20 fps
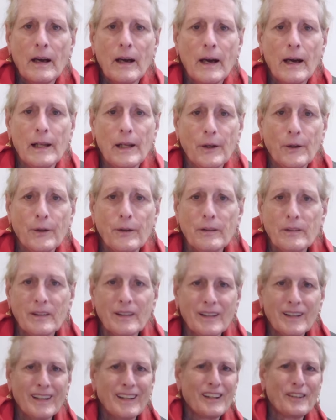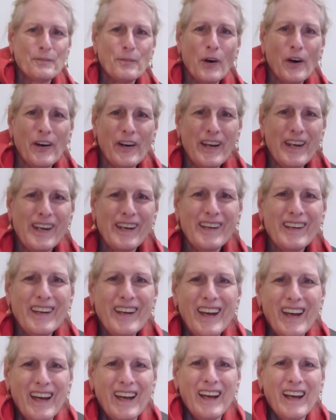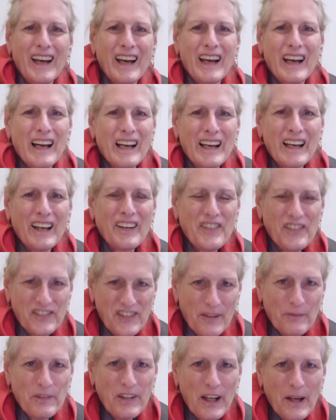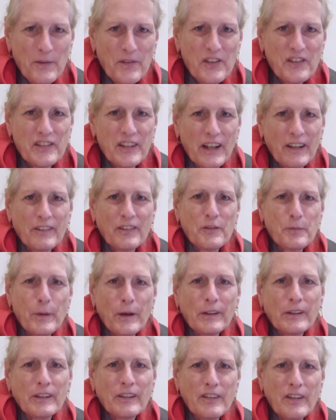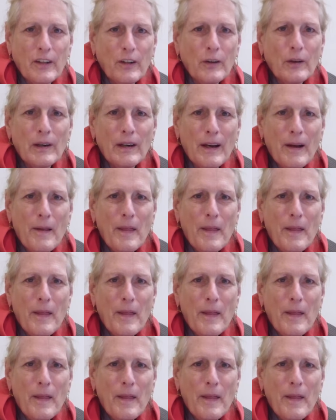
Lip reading: Hello, it's Moira here. It's some time since I've spoken to you